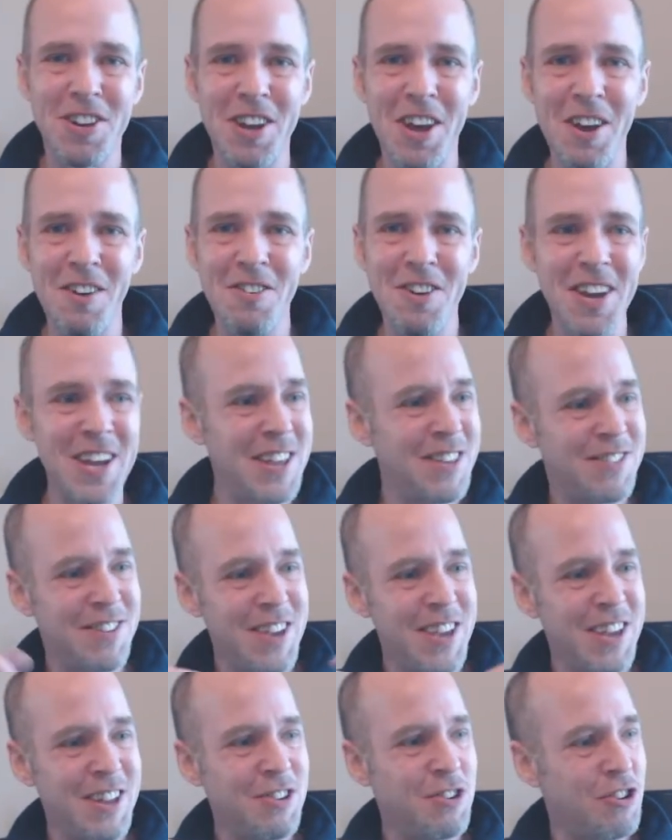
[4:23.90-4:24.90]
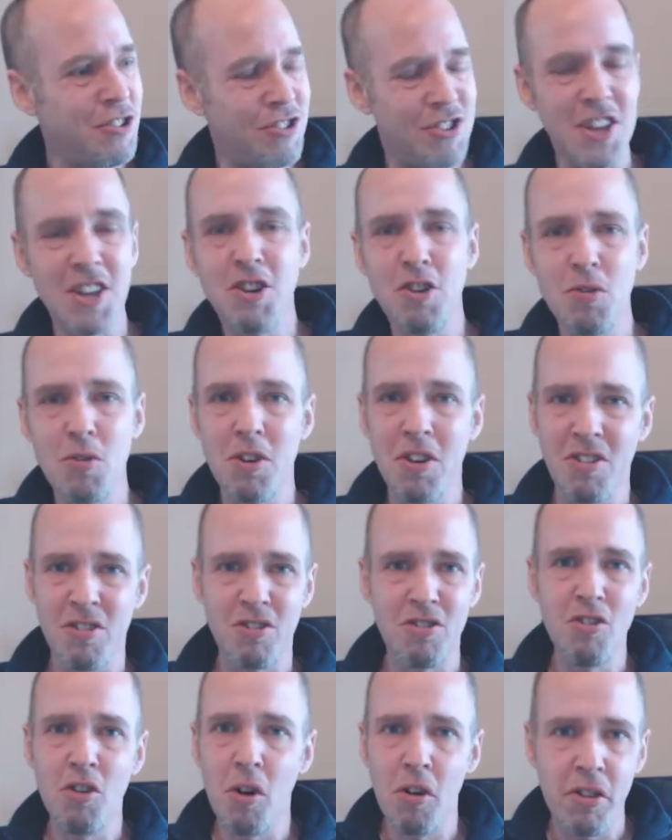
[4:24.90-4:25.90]
You know, is it
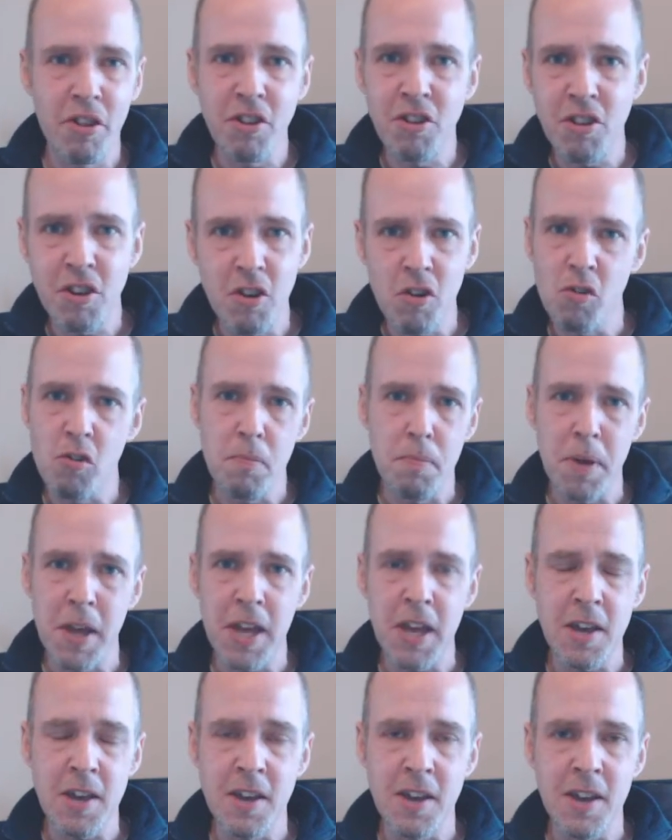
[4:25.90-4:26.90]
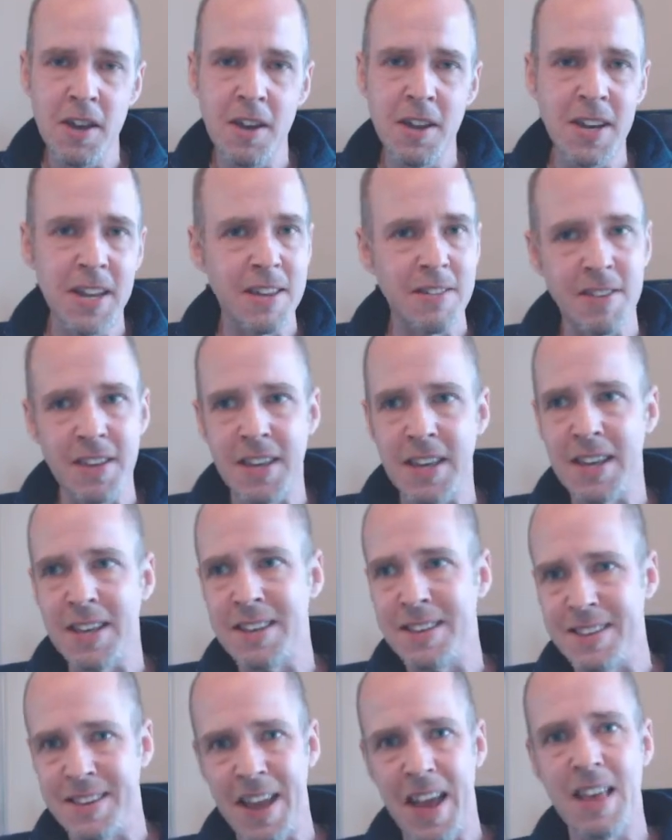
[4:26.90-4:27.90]
deciduous, northern European? Is
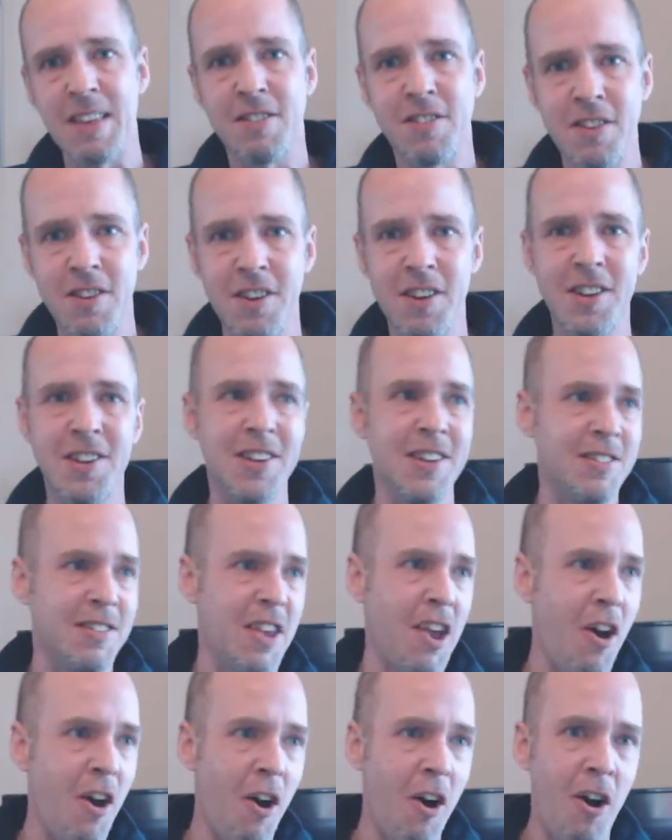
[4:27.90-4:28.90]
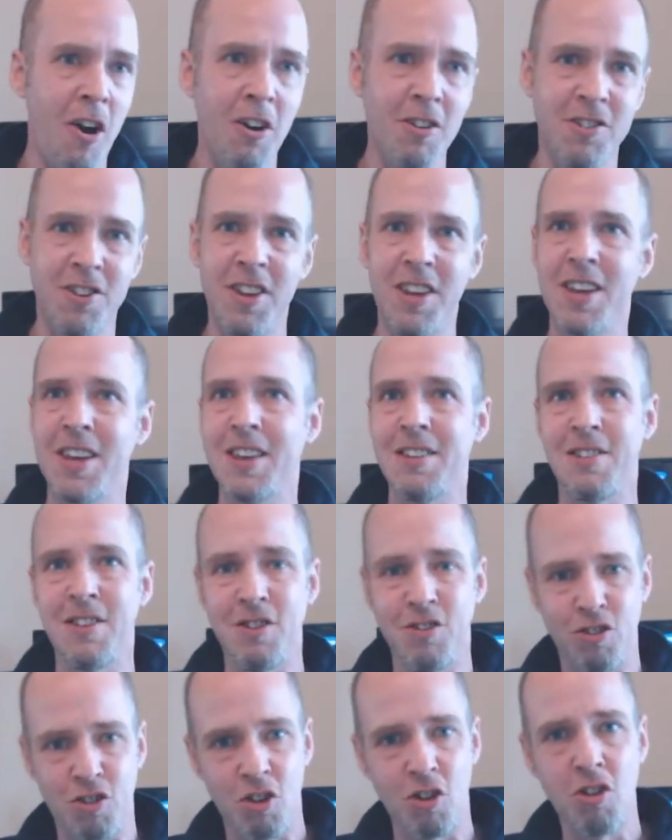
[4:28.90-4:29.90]
it desert? Is it Arctic? Is
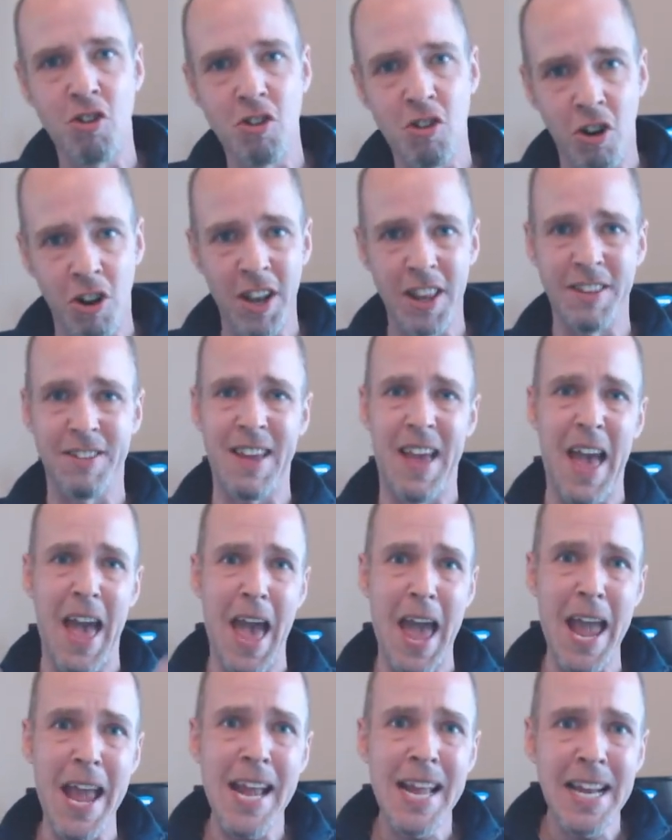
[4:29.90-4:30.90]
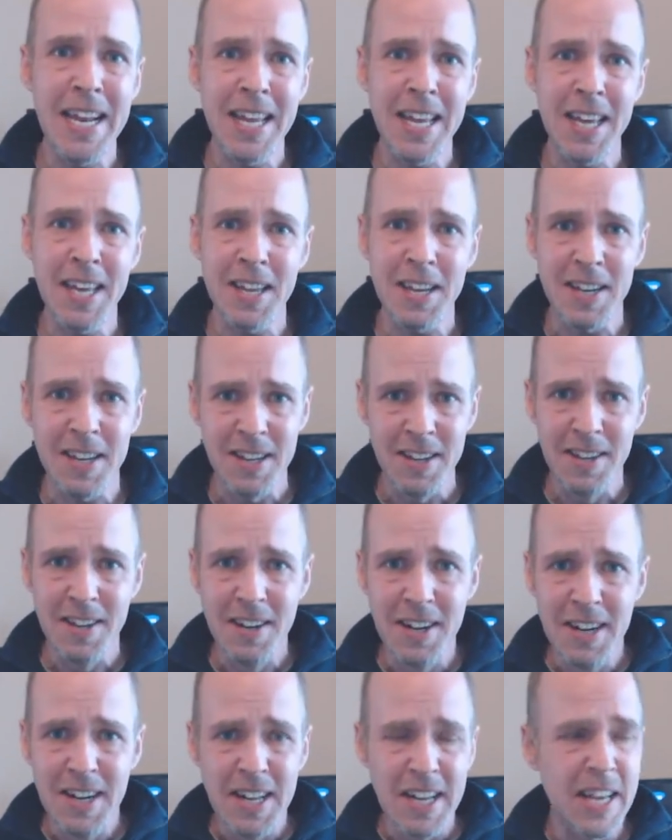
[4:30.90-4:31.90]
it jungle? Is it alien?
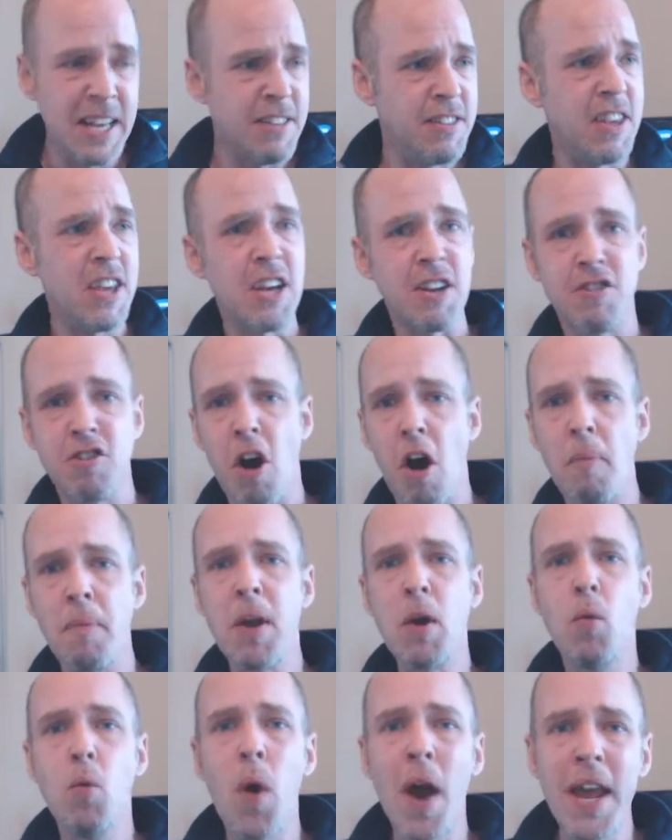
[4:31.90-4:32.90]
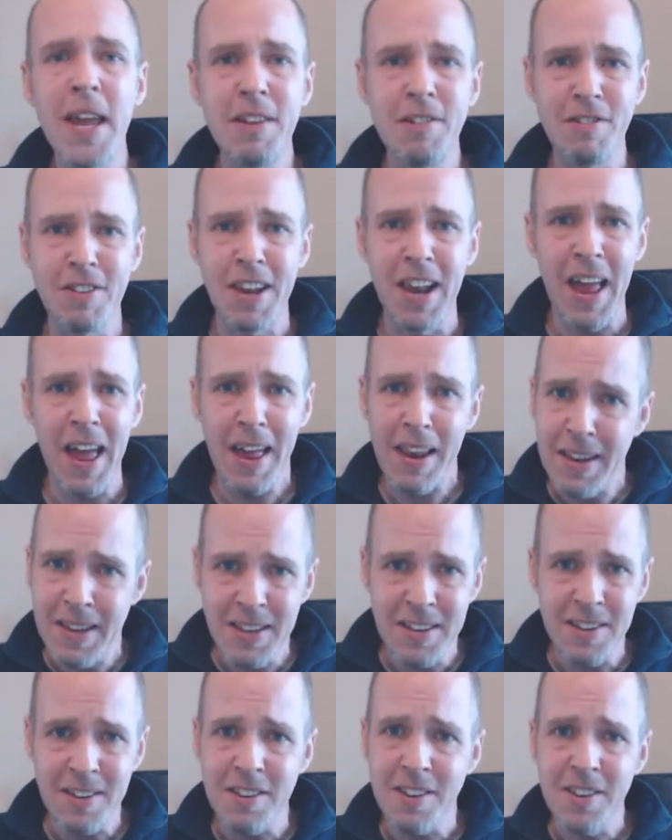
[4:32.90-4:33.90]
Is it atomic
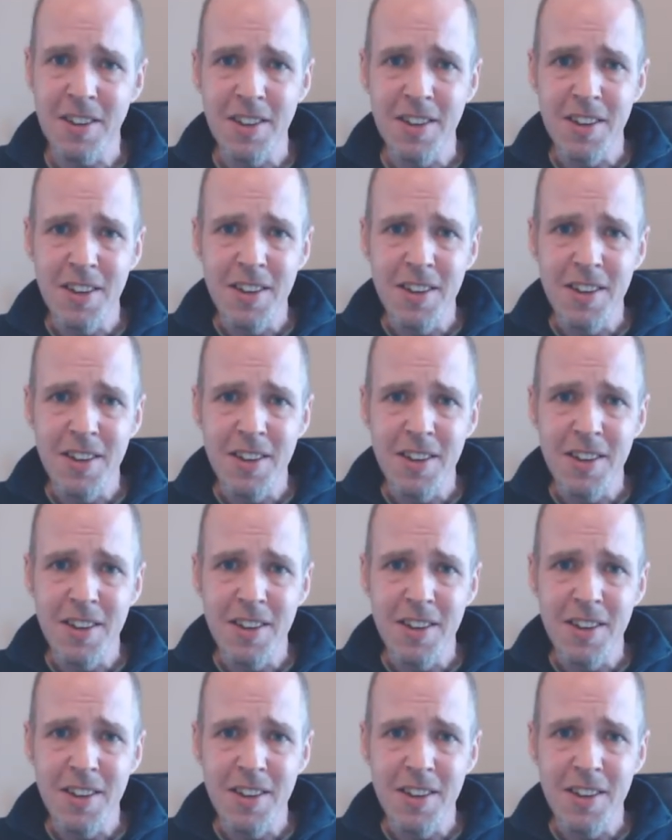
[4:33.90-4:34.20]
wasteland?